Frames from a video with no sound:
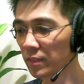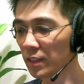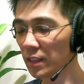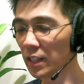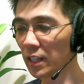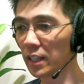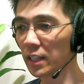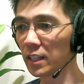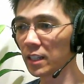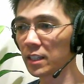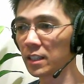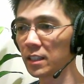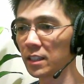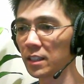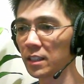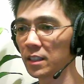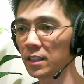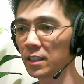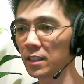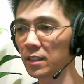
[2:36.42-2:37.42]
Then
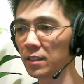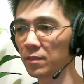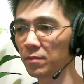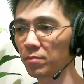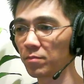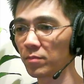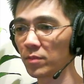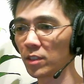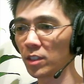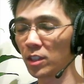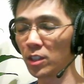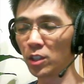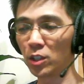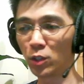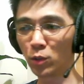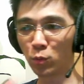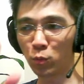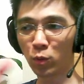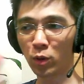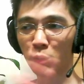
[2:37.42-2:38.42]

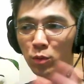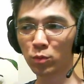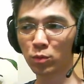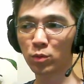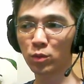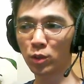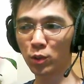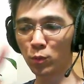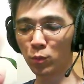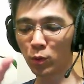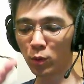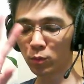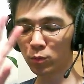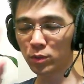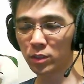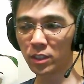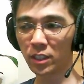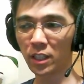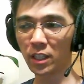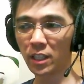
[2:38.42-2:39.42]
you won't
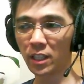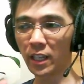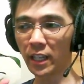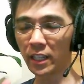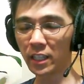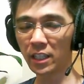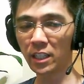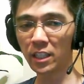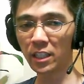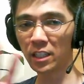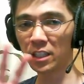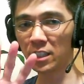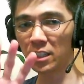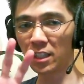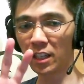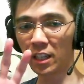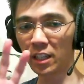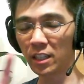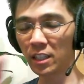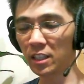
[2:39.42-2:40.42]
see
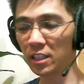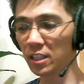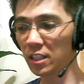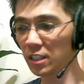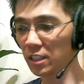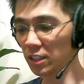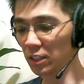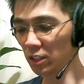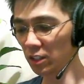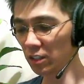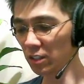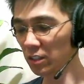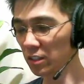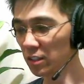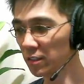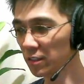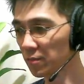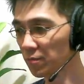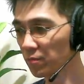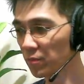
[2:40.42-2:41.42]
any
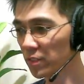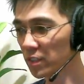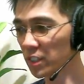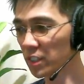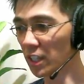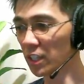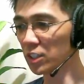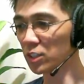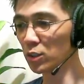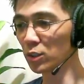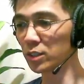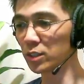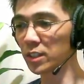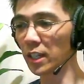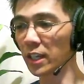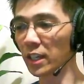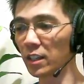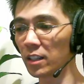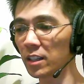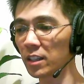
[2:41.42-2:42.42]
change to his
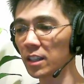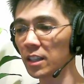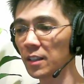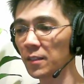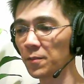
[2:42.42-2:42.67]
health.